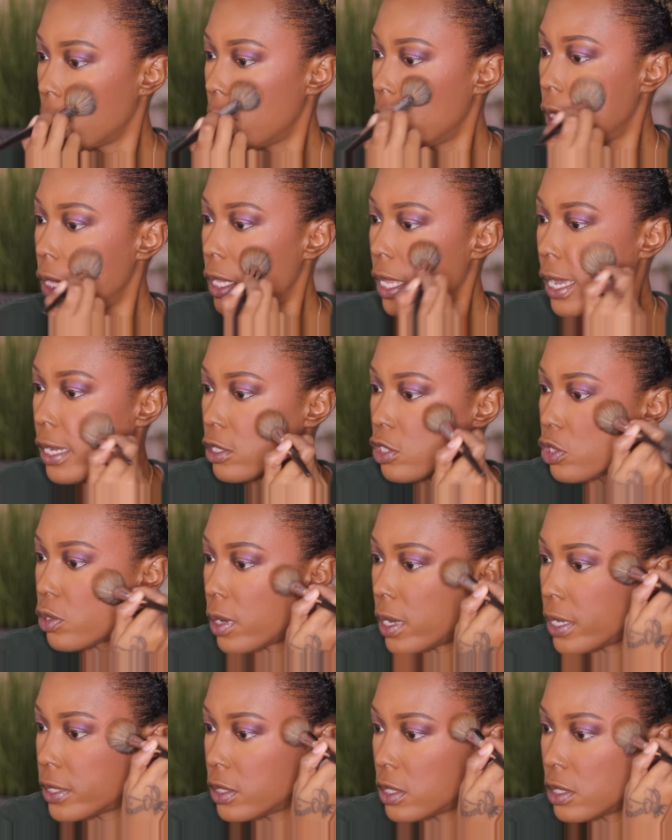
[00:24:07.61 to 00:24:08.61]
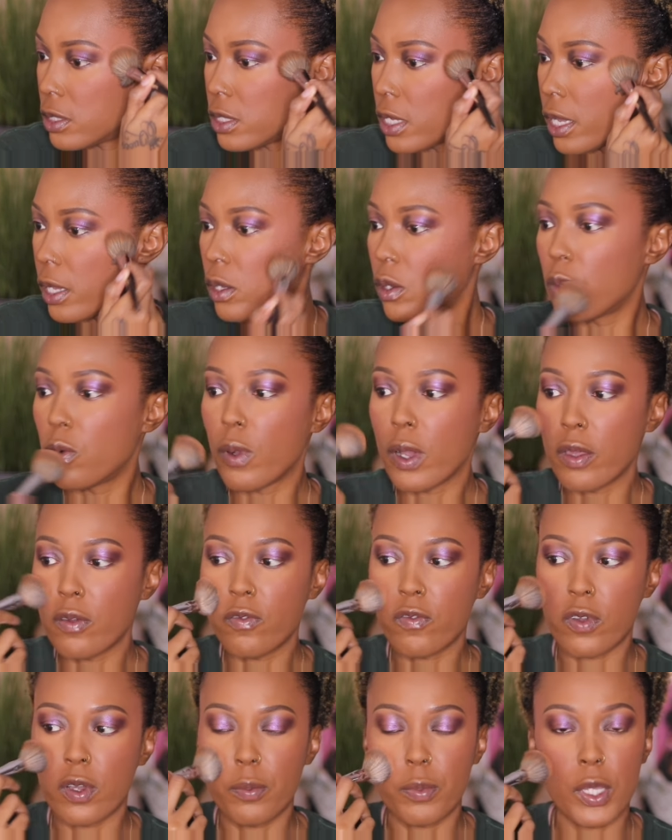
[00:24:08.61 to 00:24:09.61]
not trying to take away
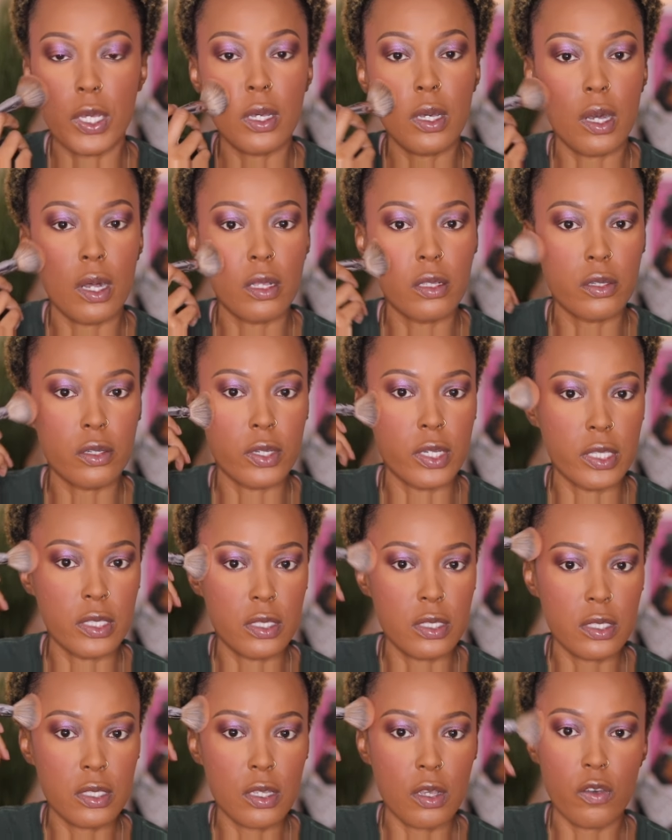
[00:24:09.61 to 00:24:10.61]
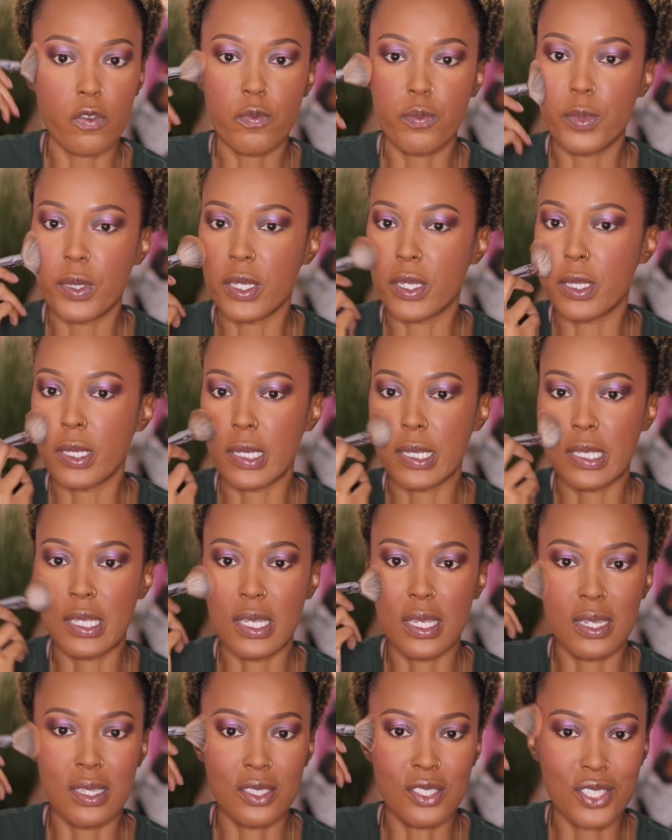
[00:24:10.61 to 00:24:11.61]
from the color itself, but
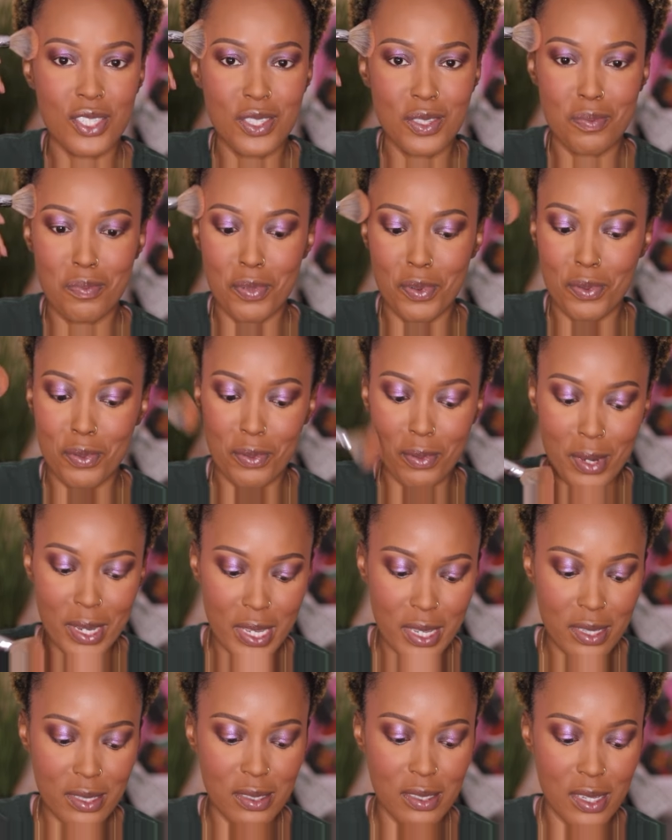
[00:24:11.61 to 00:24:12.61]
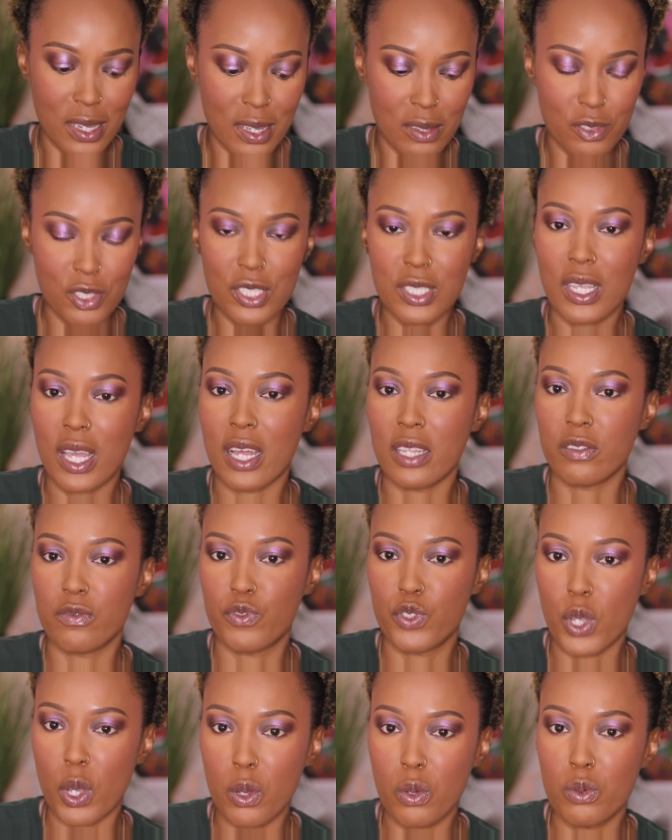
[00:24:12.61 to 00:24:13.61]
again, just bring down, just kind of
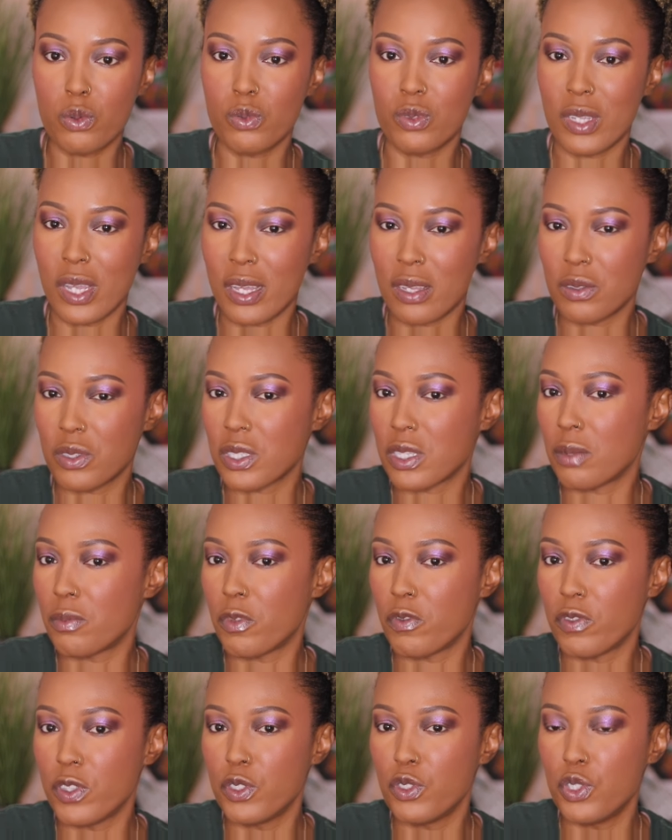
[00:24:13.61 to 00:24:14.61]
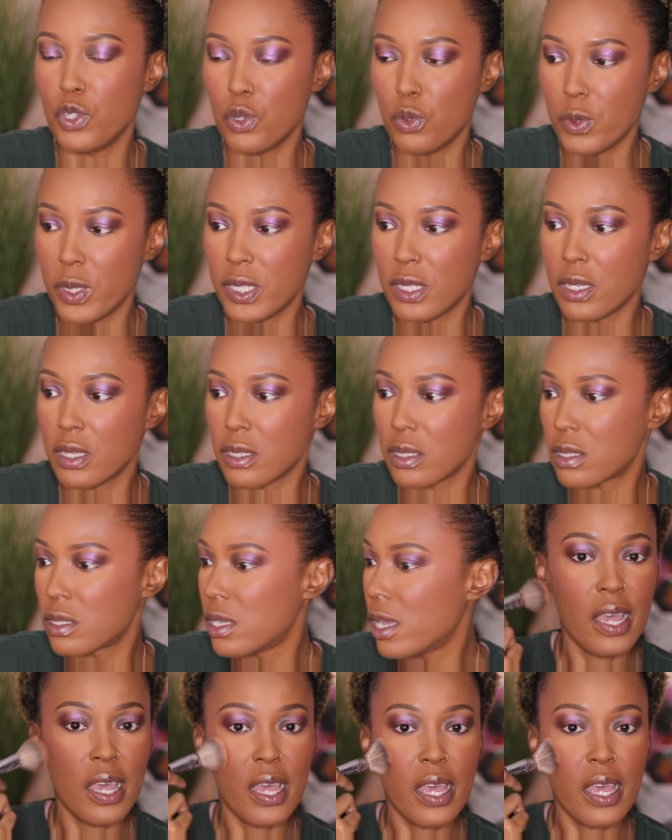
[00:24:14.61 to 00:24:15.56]
tone down some of the dewiness.